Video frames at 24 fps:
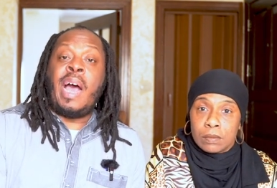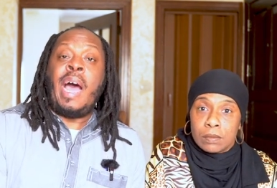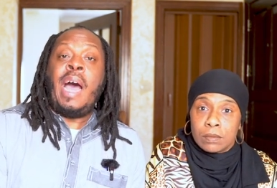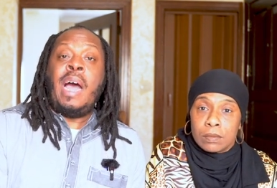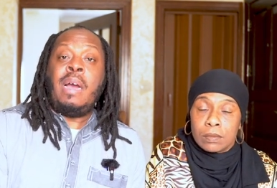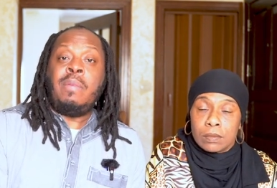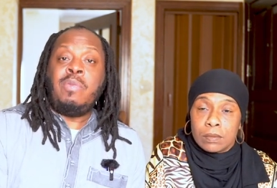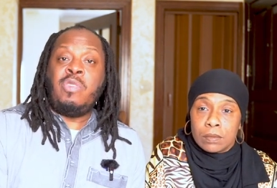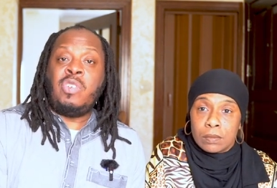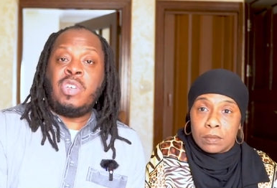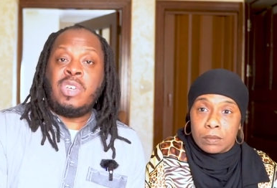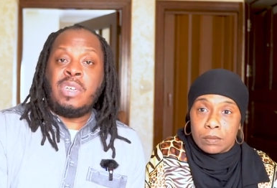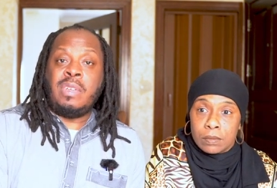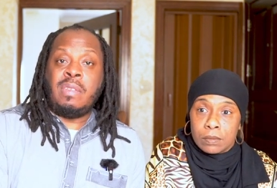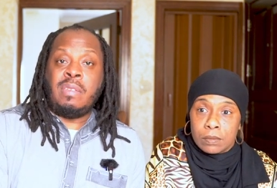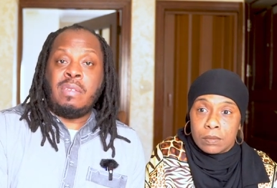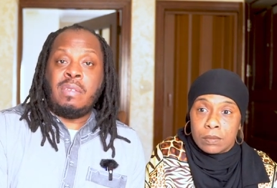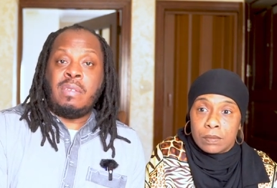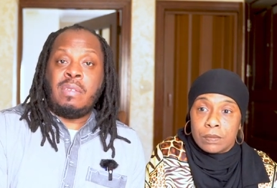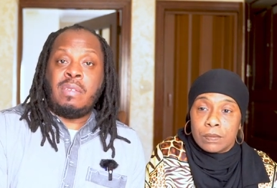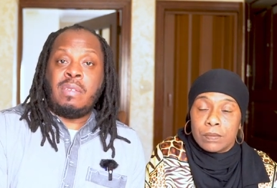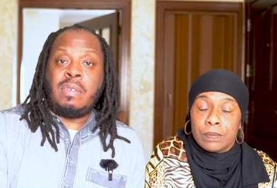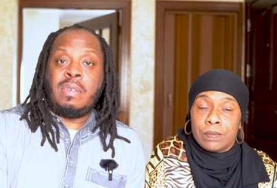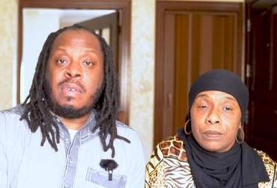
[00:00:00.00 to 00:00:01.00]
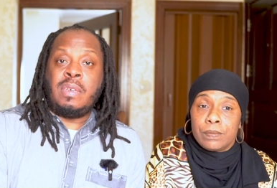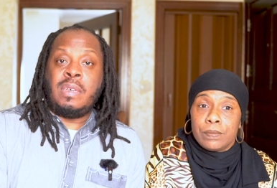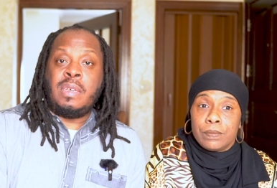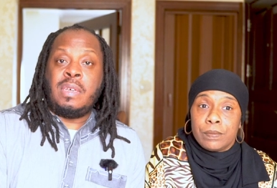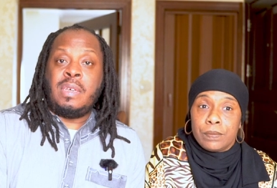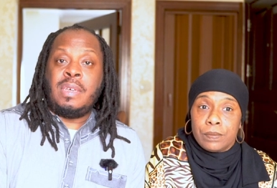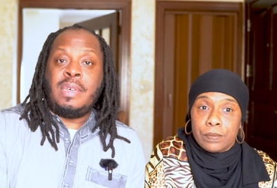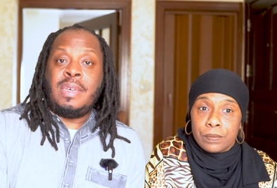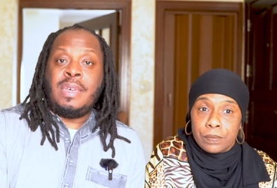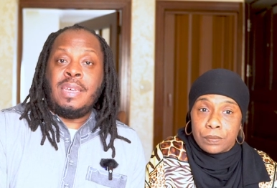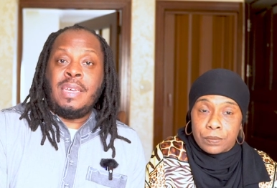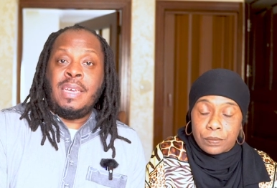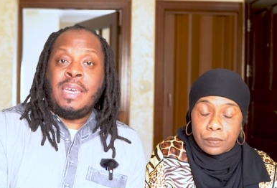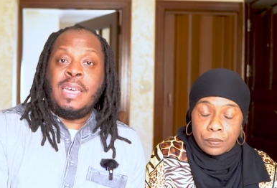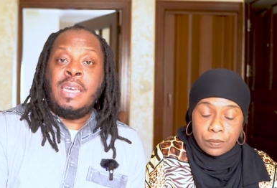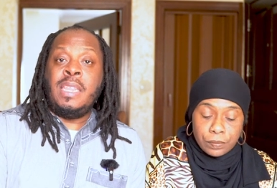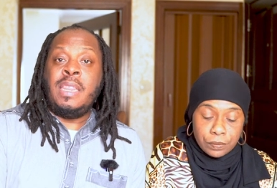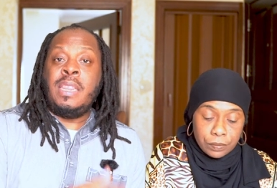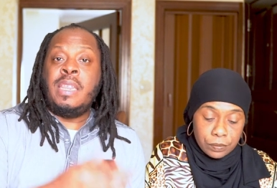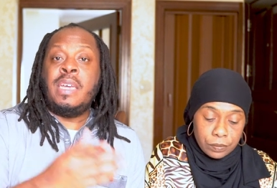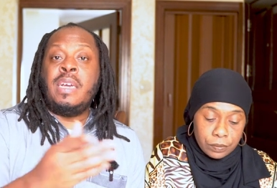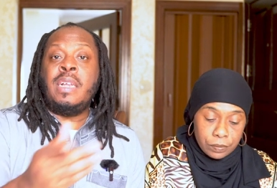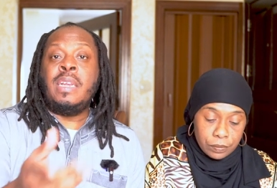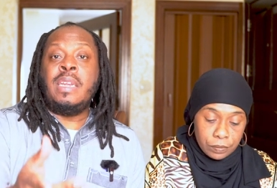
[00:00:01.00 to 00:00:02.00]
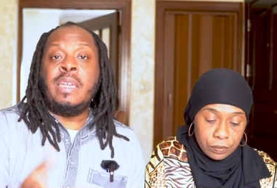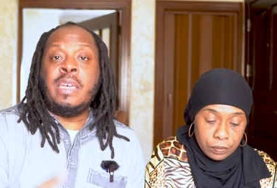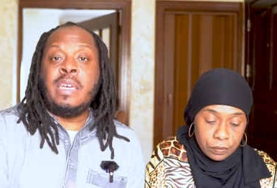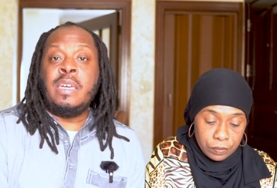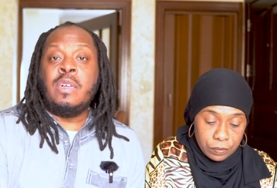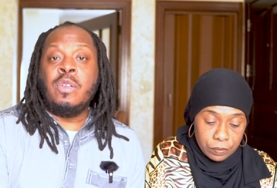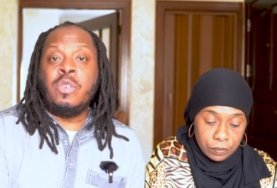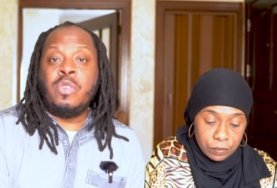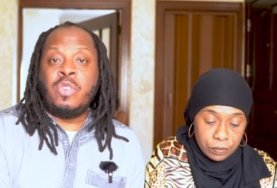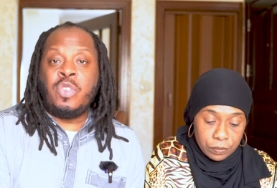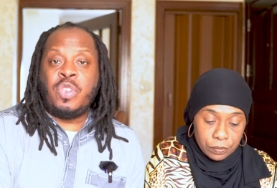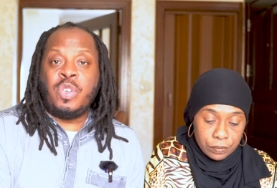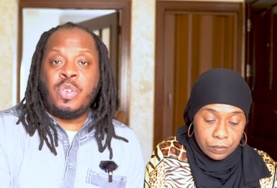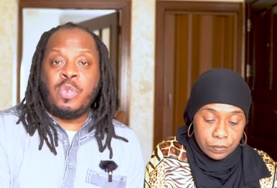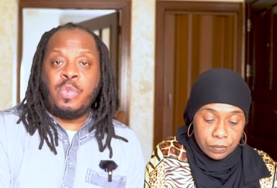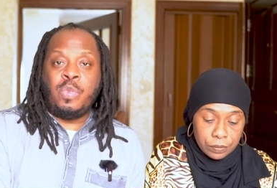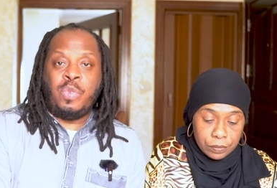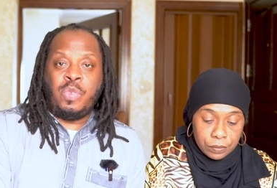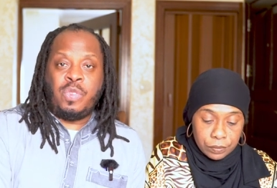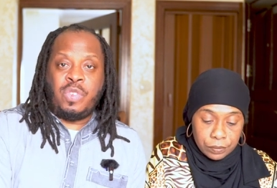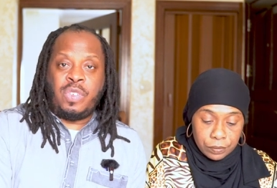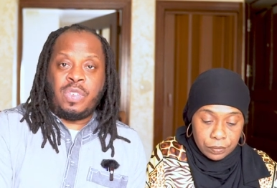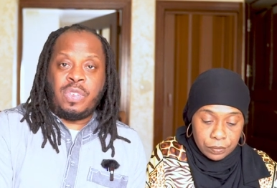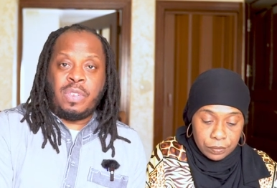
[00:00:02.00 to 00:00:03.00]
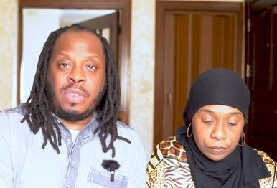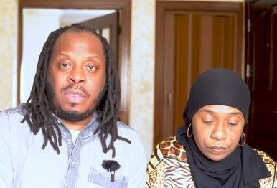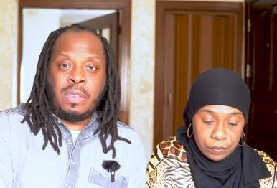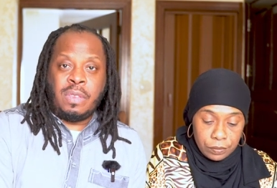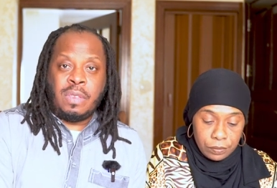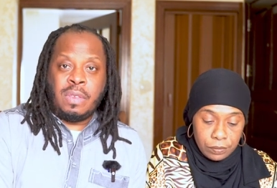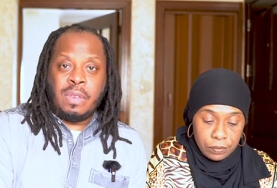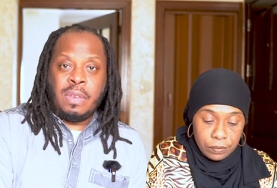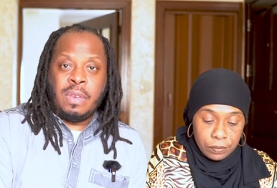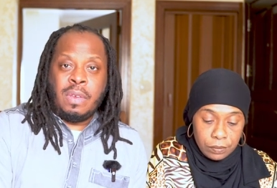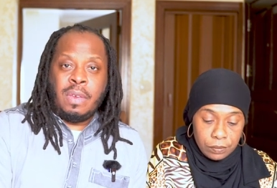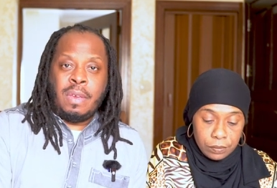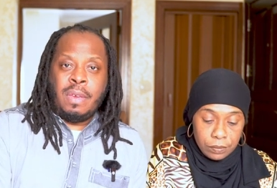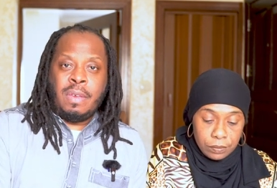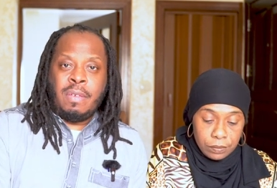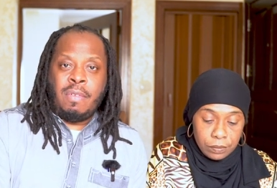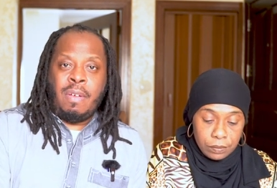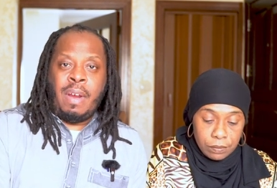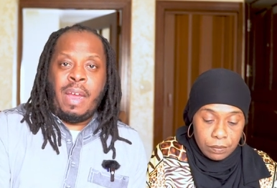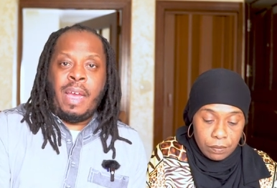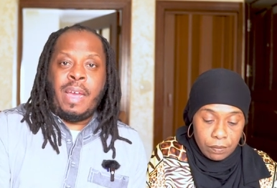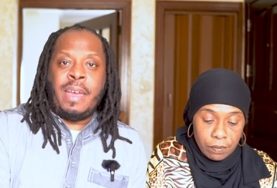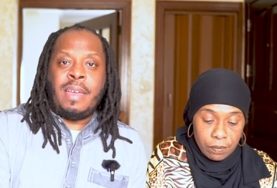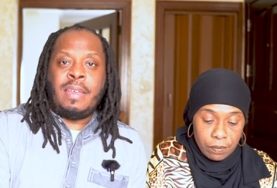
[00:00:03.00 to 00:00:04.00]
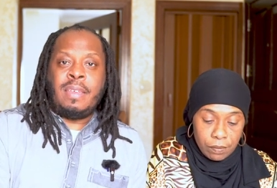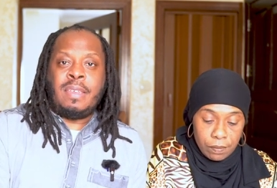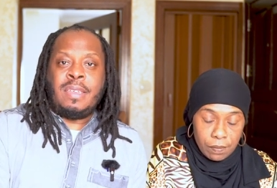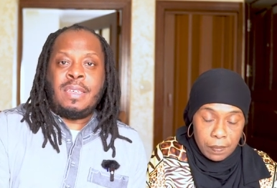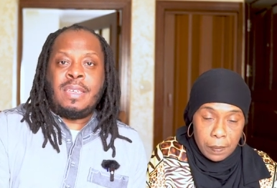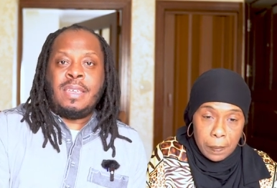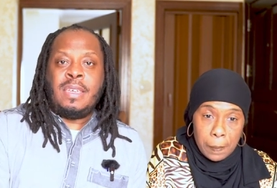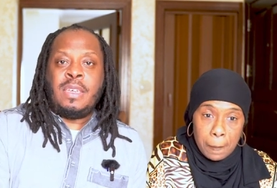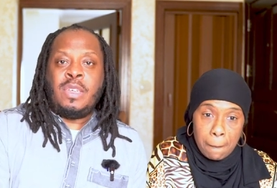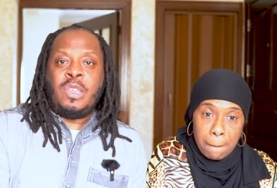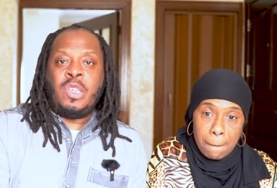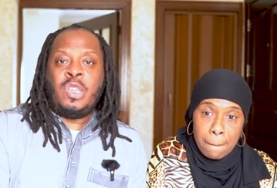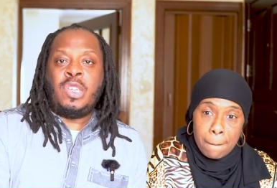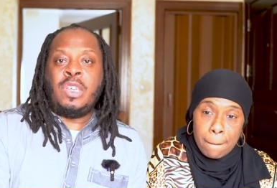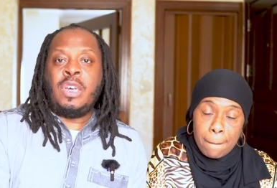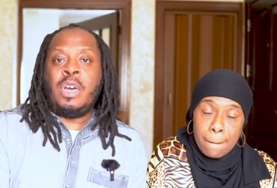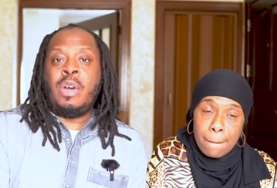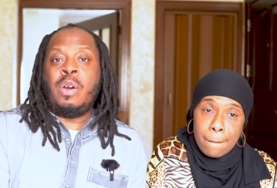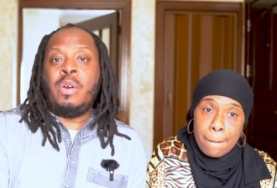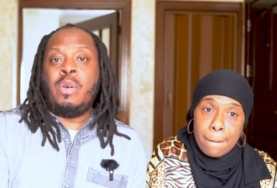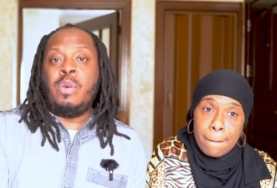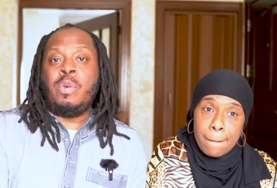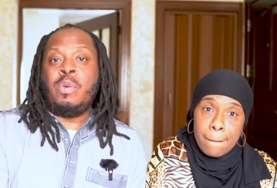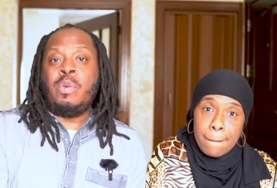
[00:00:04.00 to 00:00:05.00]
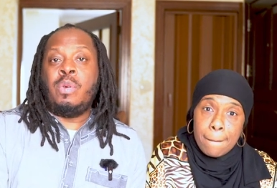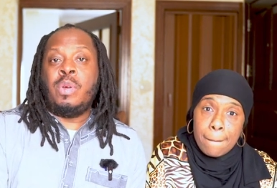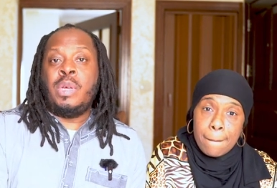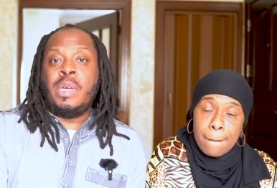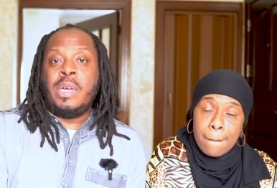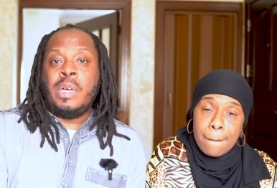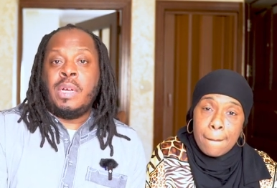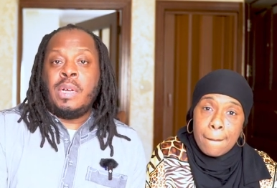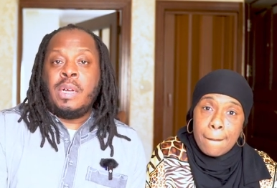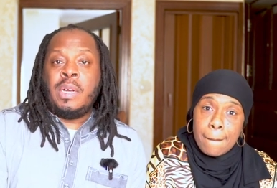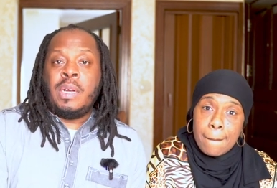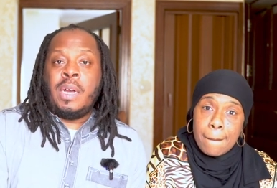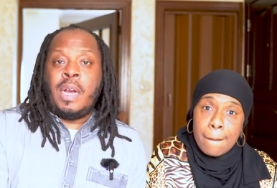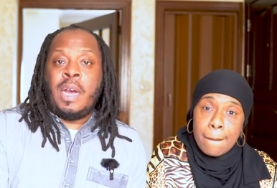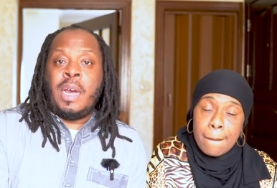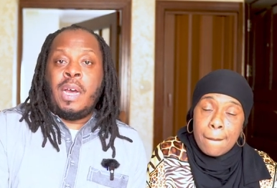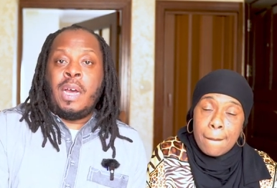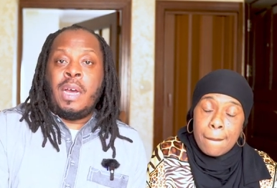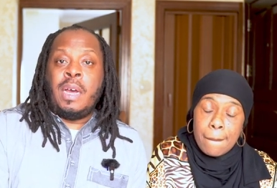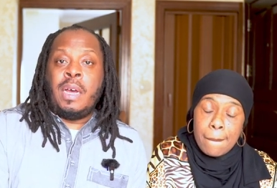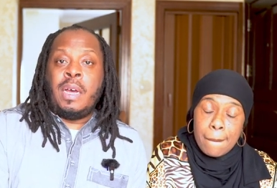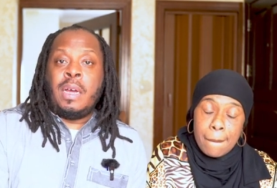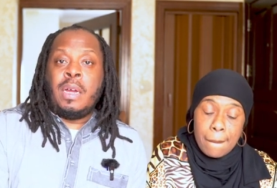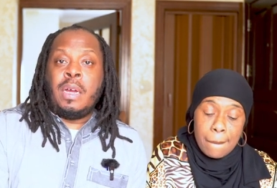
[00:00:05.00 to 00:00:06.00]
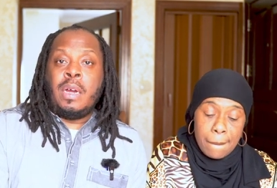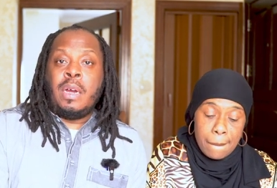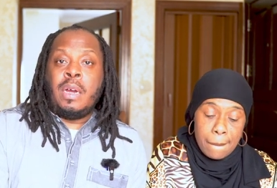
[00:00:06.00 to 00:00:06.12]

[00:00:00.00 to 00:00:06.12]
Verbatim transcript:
Speaker 1: options in their legal suits, right? So, uh,